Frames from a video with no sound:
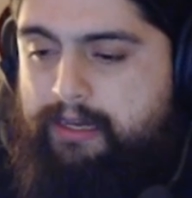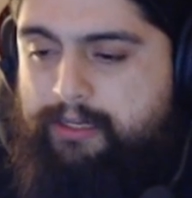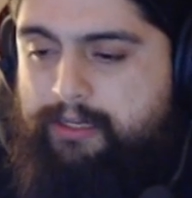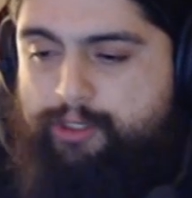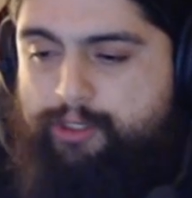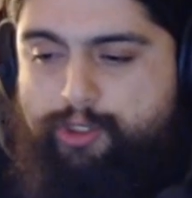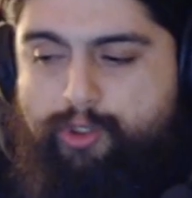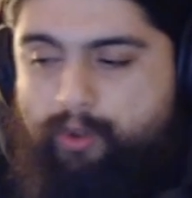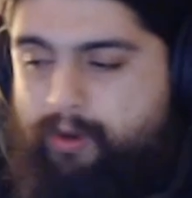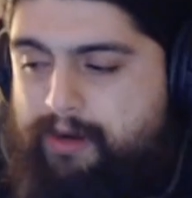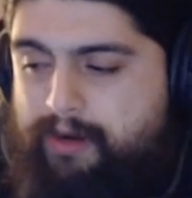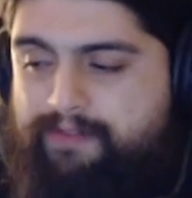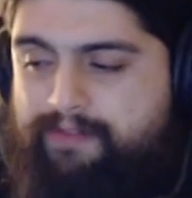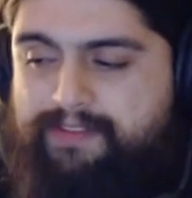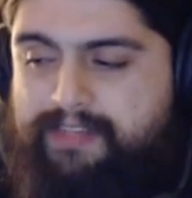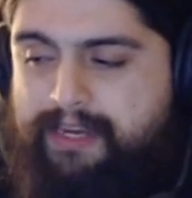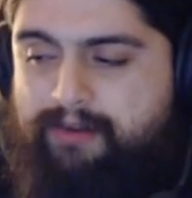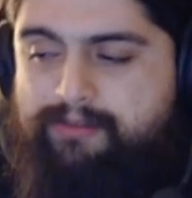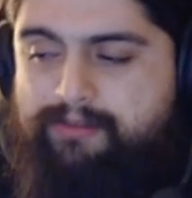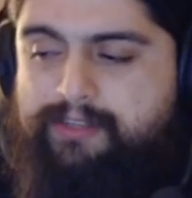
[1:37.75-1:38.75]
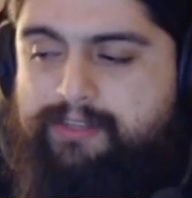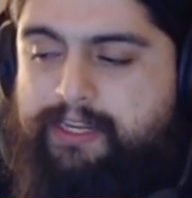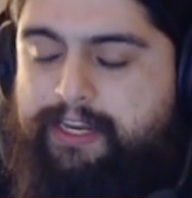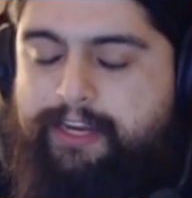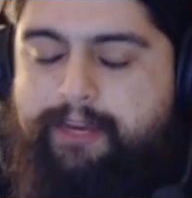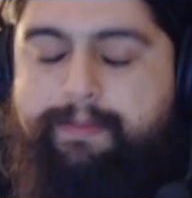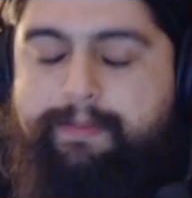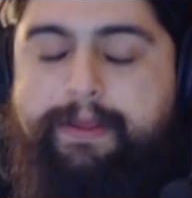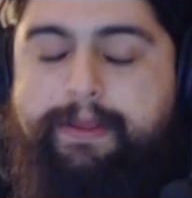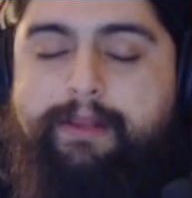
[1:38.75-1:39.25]
Sort of sounds like
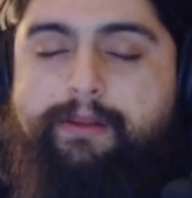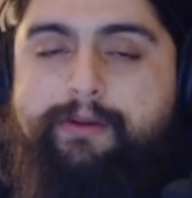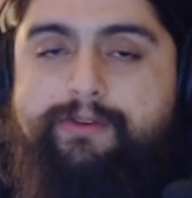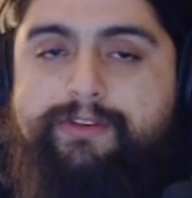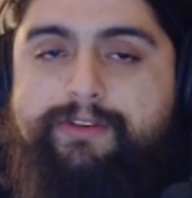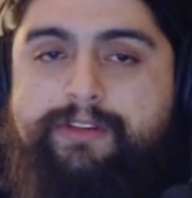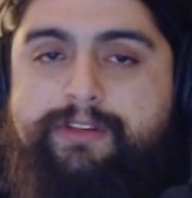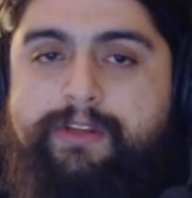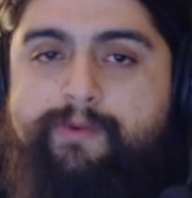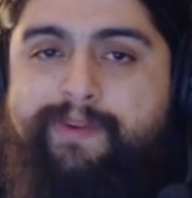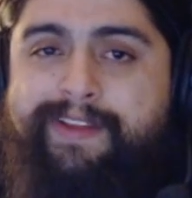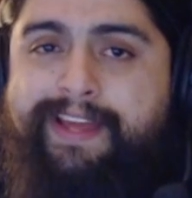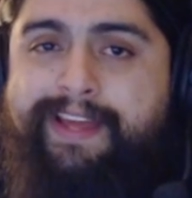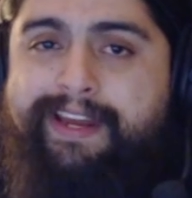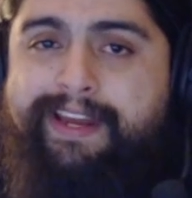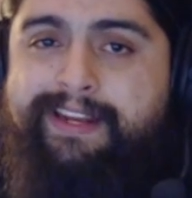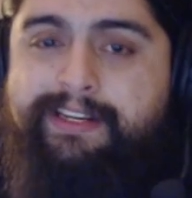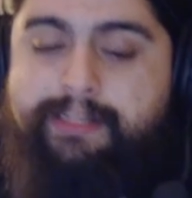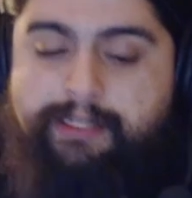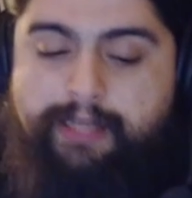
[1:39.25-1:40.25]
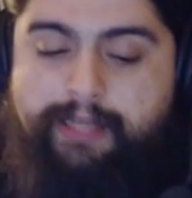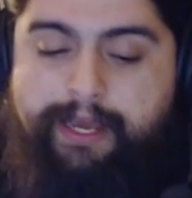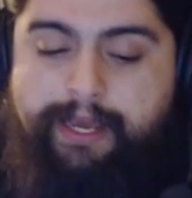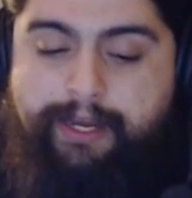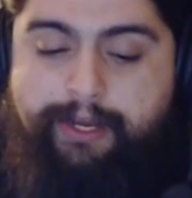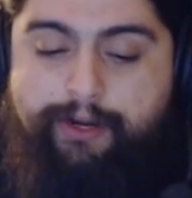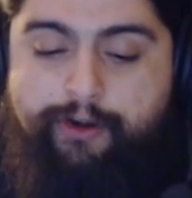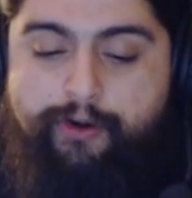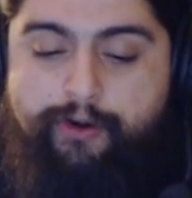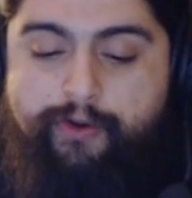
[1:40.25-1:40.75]
it could be loosely related to like
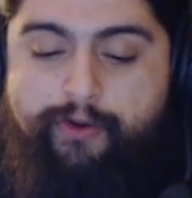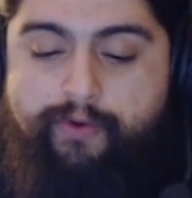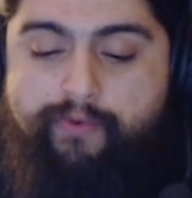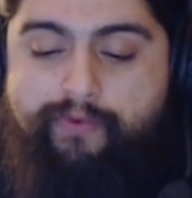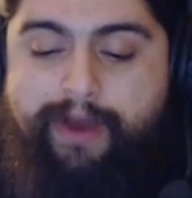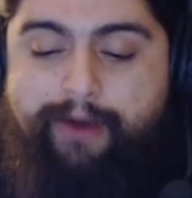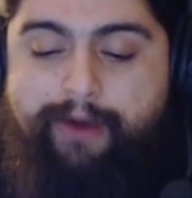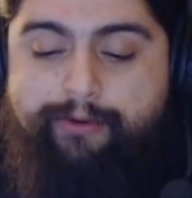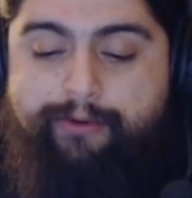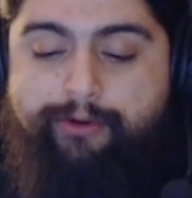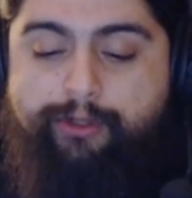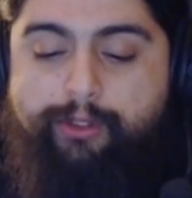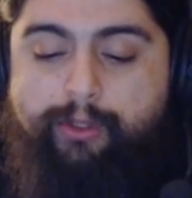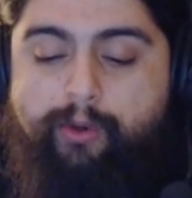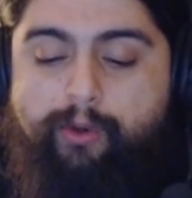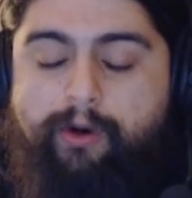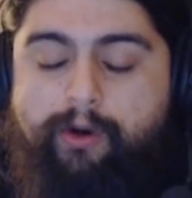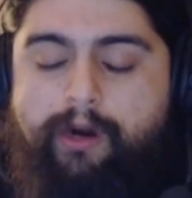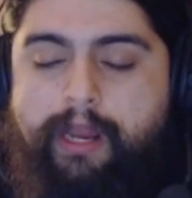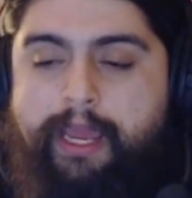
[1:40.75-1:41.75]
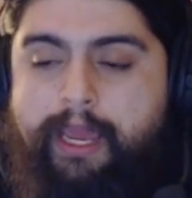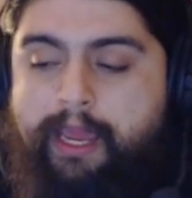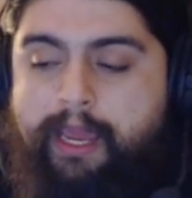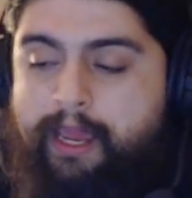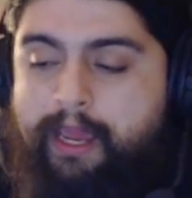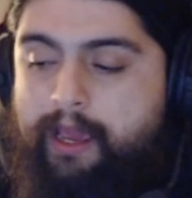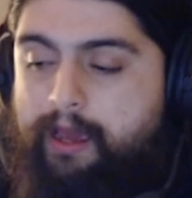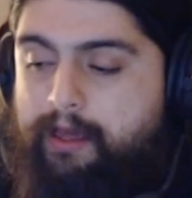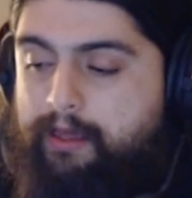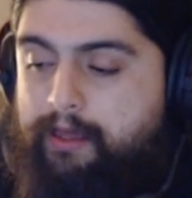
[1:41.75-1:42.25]
a Newfound Glory,